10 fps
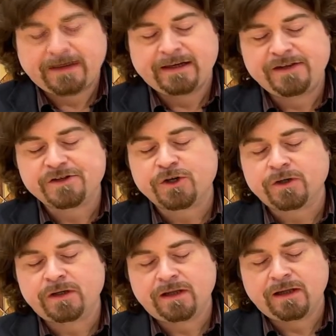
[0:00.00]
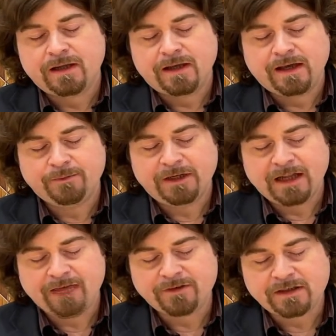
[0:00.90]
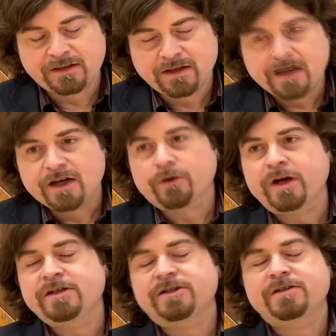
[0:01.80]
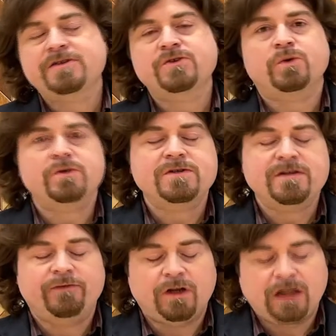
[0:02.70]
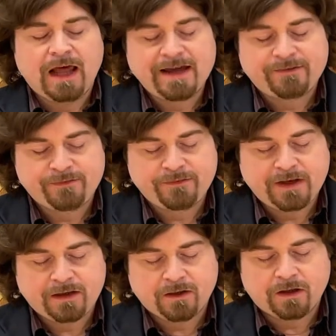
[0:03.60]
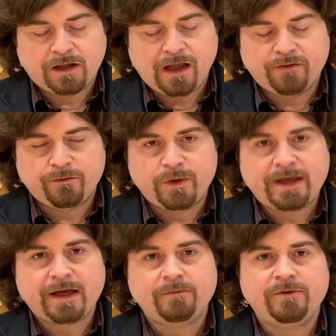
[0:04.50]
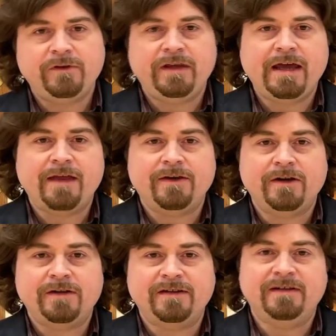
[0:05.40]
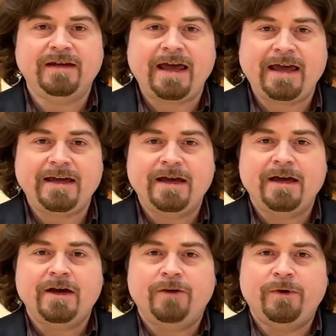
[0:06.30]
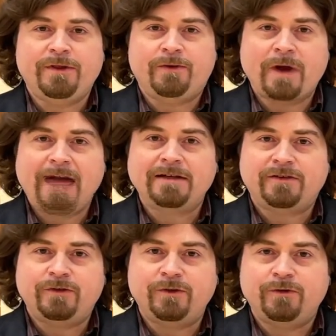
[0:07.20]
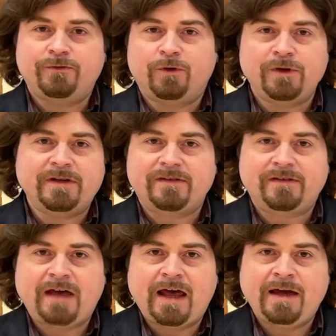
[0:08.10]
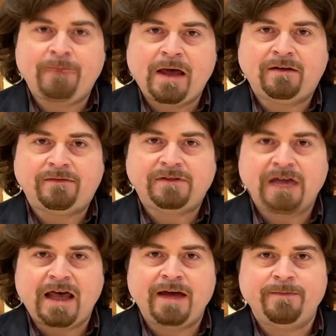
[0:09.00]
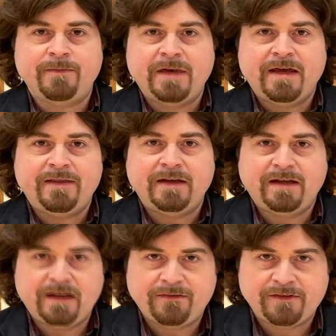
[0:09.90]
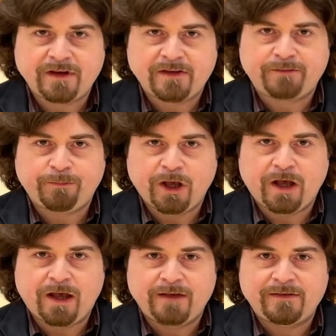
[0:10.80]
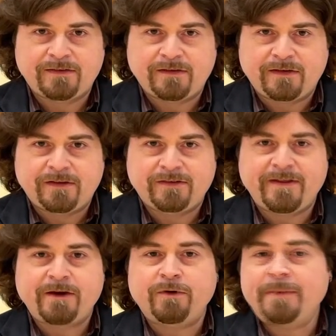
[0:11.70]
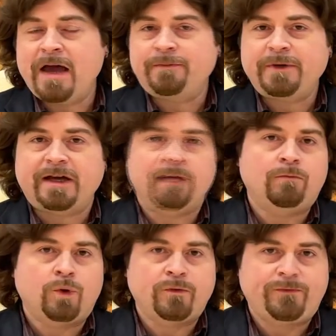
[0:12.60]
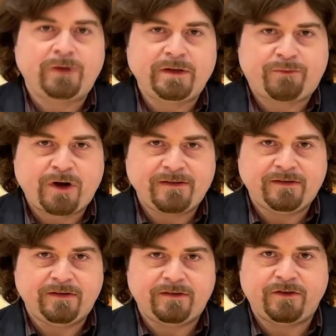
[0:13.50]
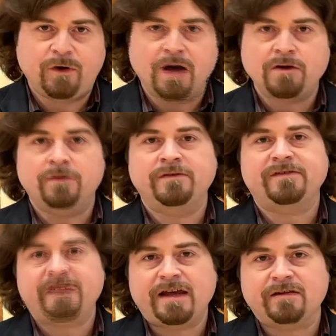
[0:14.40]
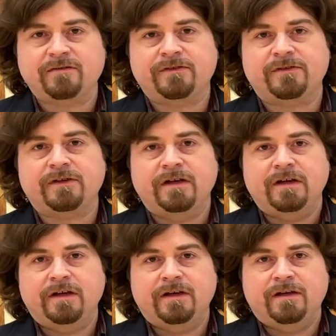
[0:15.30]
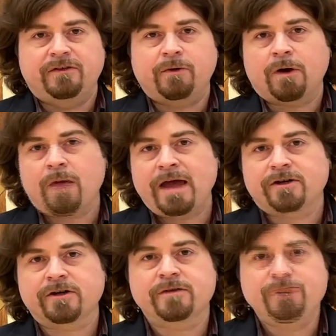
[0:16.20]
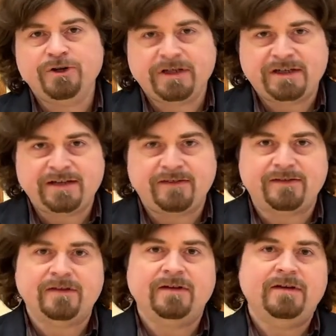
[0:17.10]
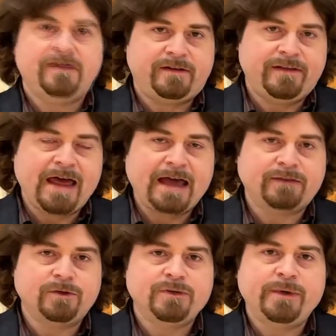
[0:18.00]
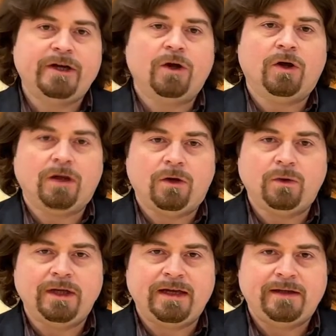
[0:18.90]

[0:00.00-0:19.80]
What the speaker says: Eternal and beloved, gracious source of all life and all love, we come together today with gratitude for this time out of time that gives us pause, so that we might become more fully present to our own selves, to our wider communities, to that which we call holy.